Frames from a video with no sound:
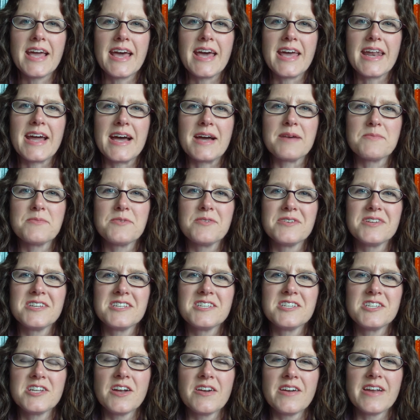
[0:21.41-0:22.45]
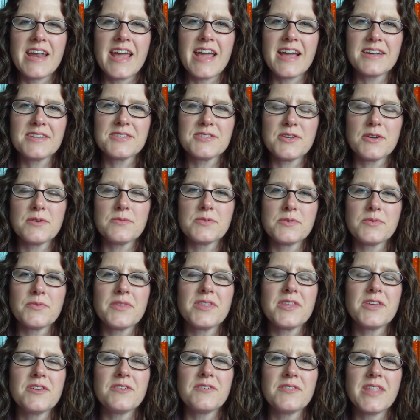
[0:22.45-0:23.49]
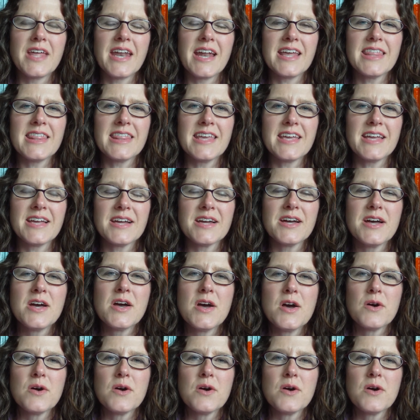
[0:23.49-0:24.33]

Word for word: and I'm going to share an excerpt with you that I think